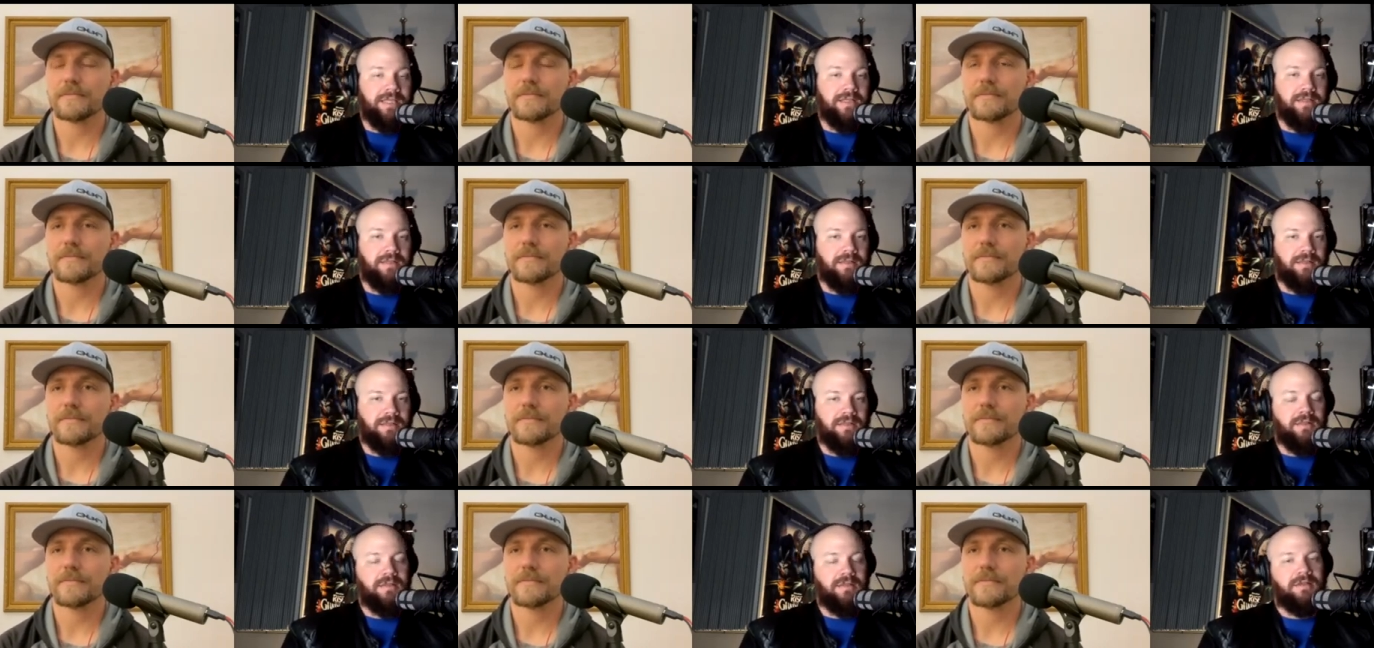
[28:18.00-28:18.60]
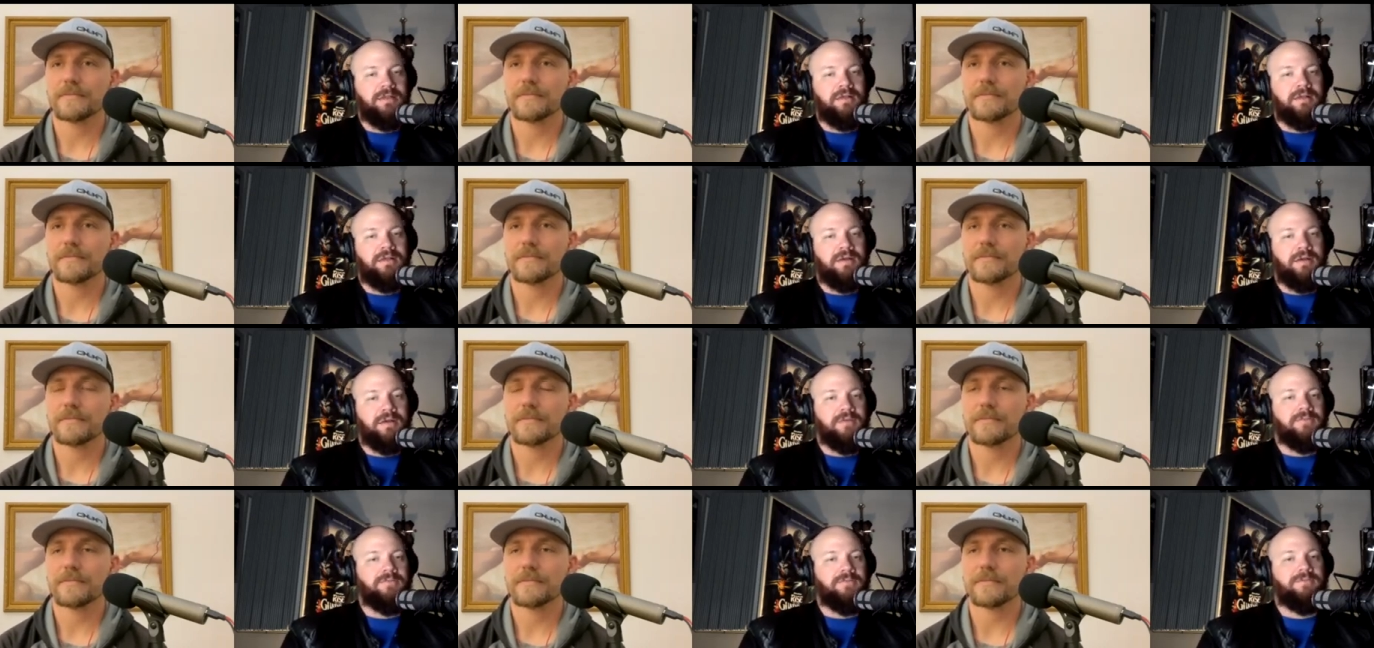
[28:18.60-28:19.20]
Speaker 1: ill
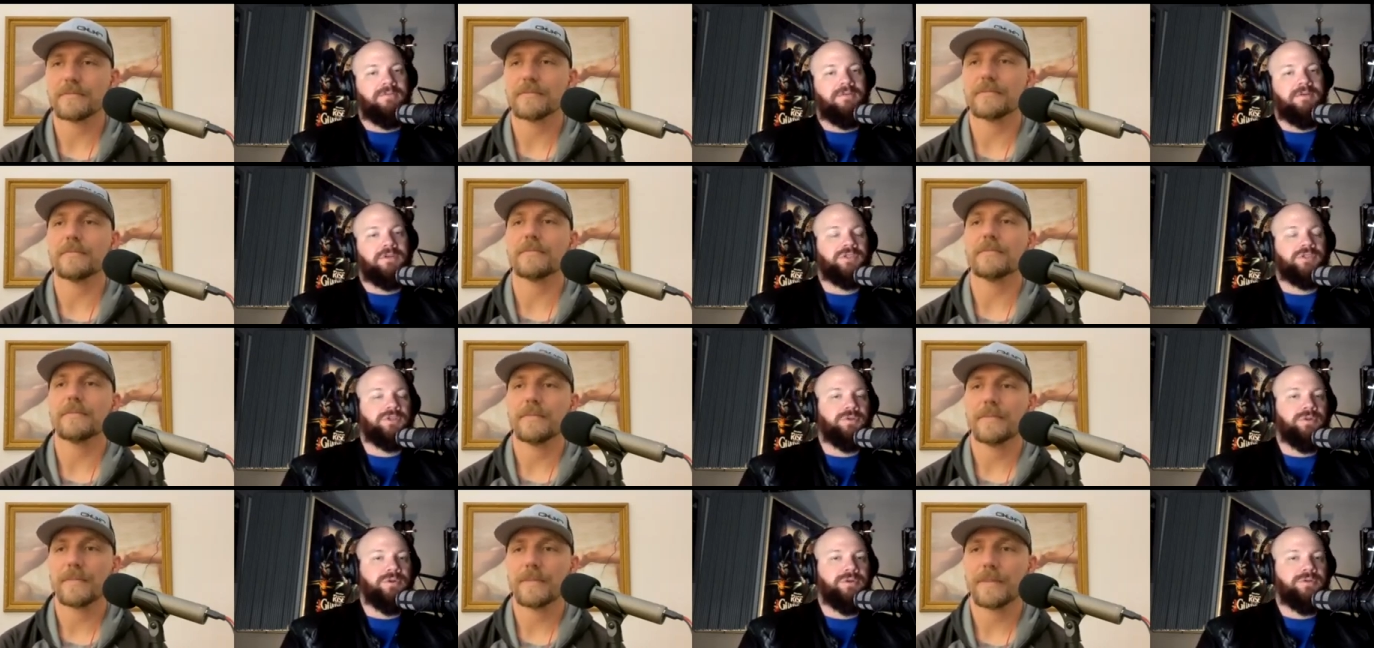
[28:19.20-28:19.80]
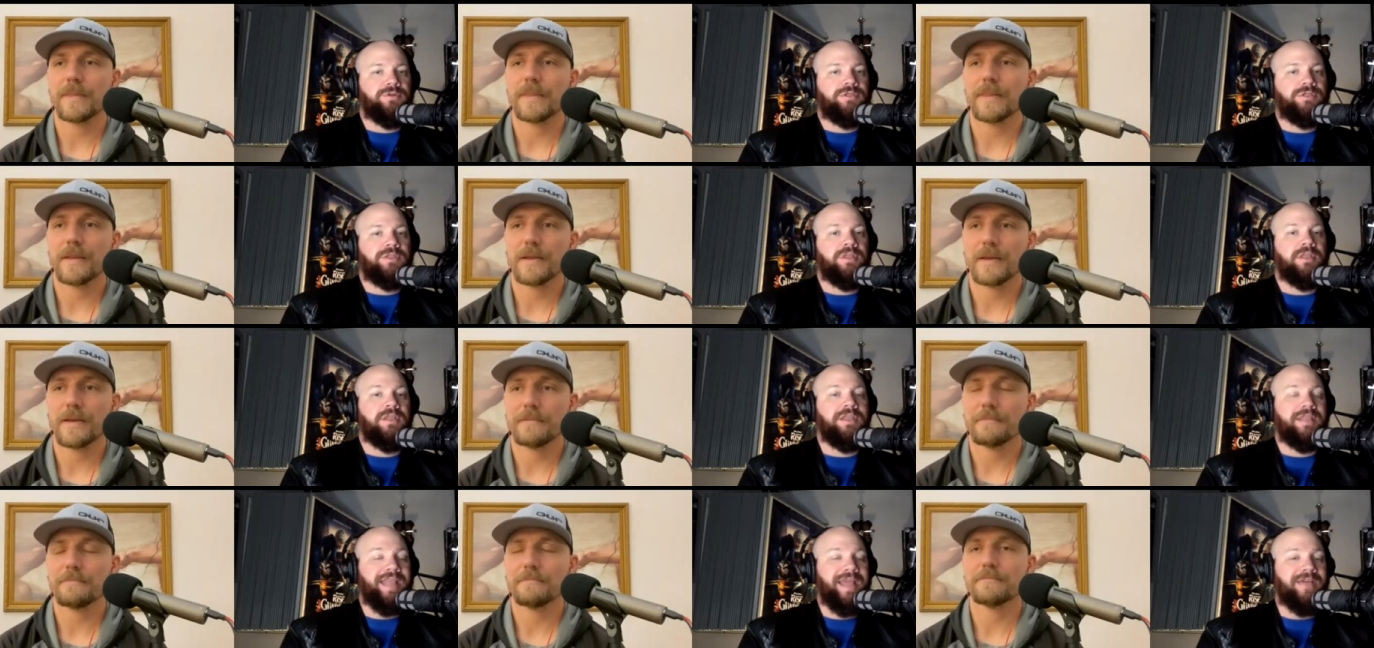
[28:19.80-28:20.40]
of mm. Scrooge,
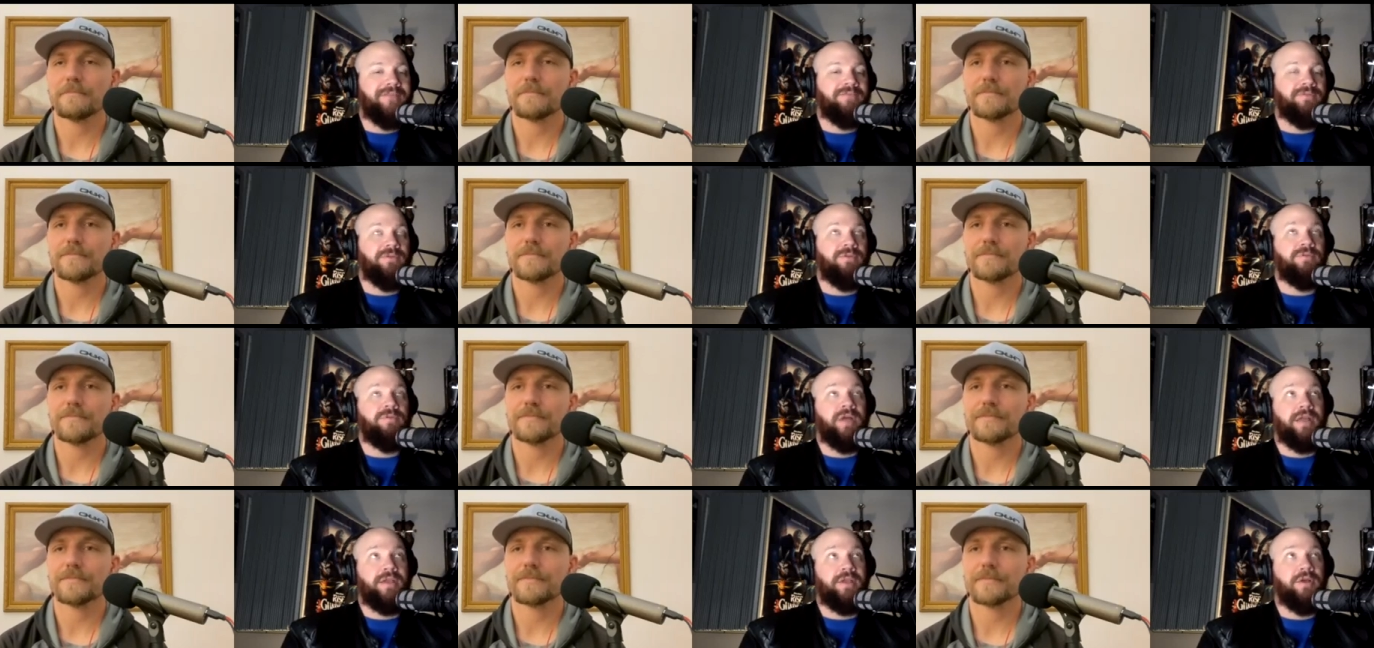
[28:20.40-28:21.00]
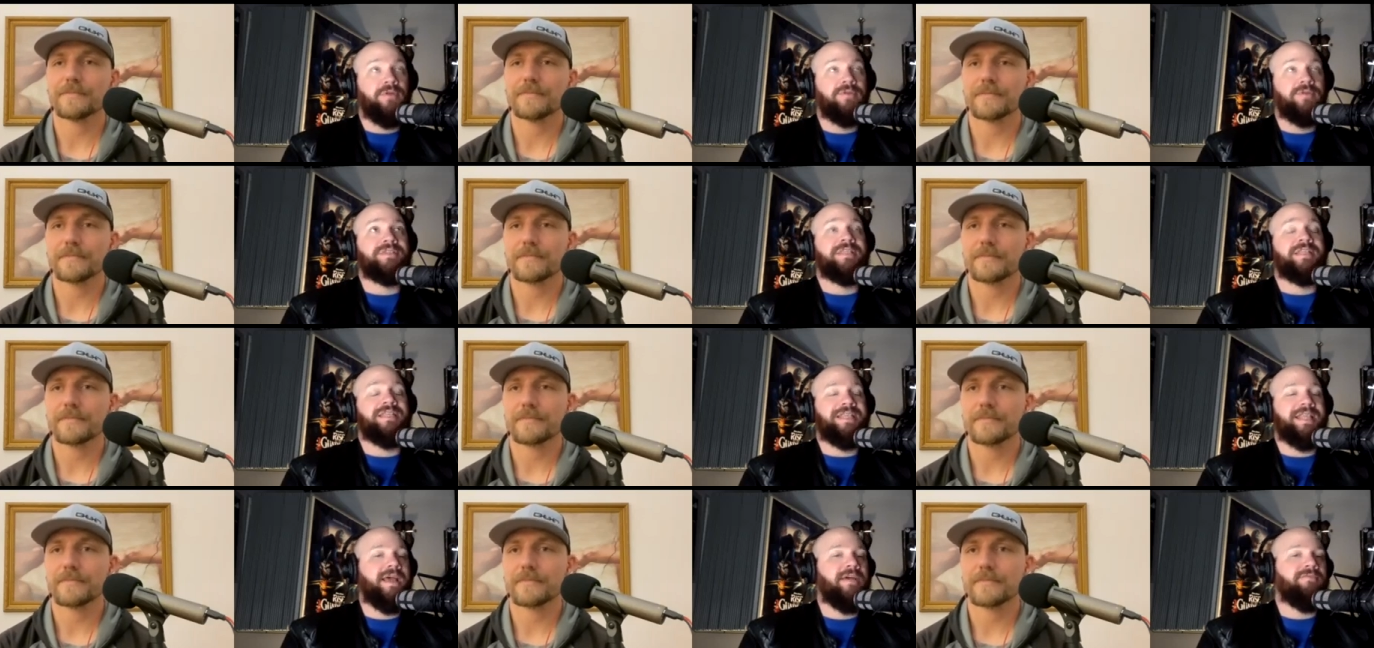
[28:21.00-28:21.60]
the nephew, I noticed the
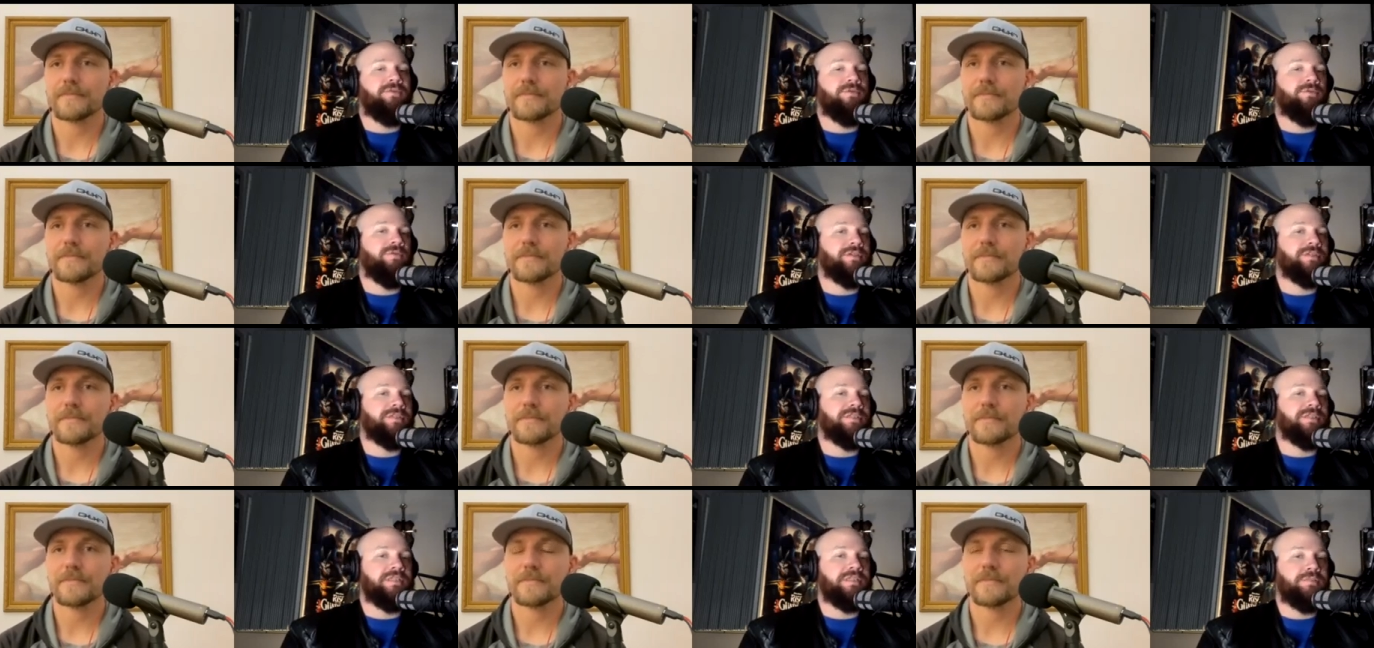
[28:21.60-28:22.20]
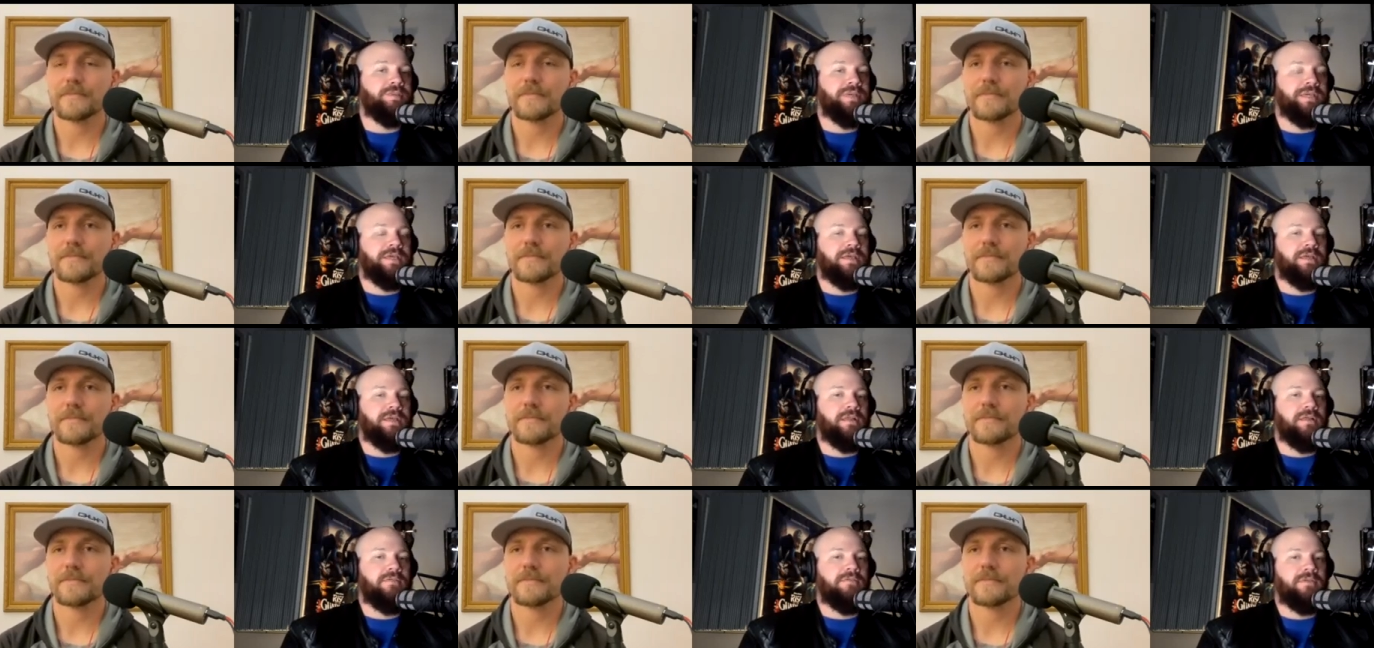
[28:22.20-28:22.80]
nephew doesn't speak
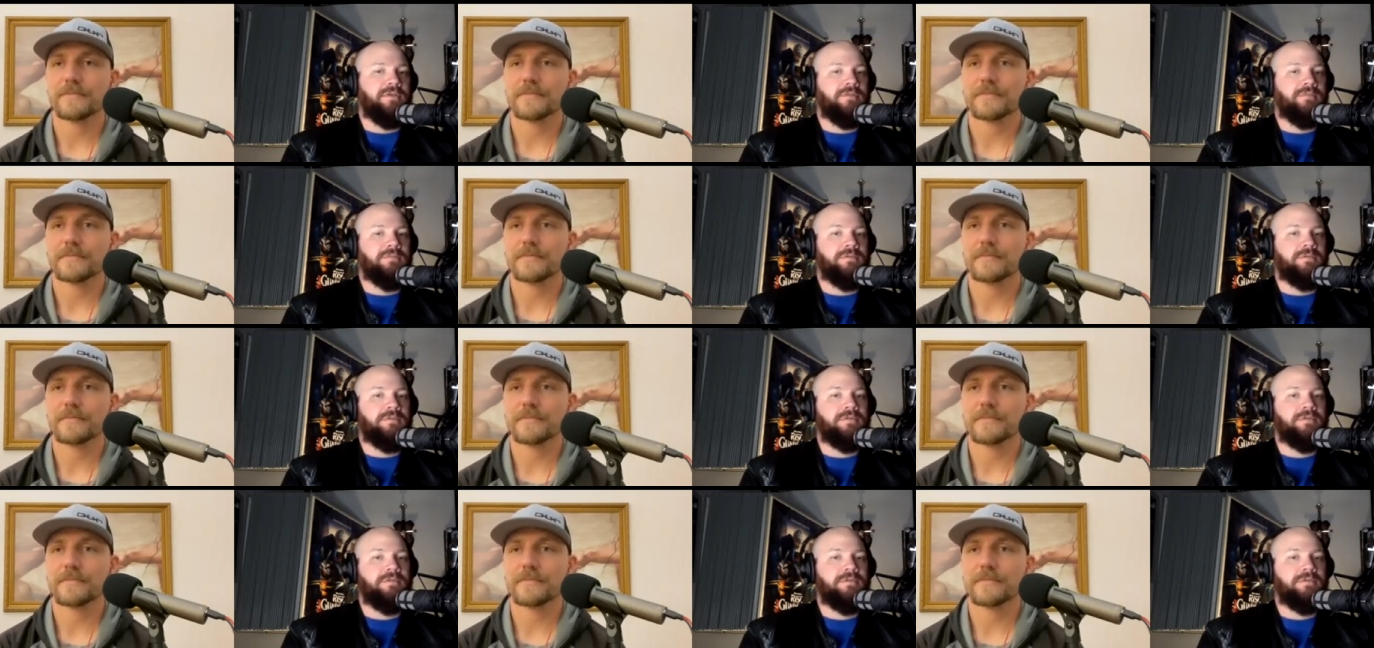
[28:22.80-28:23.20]
ill of him.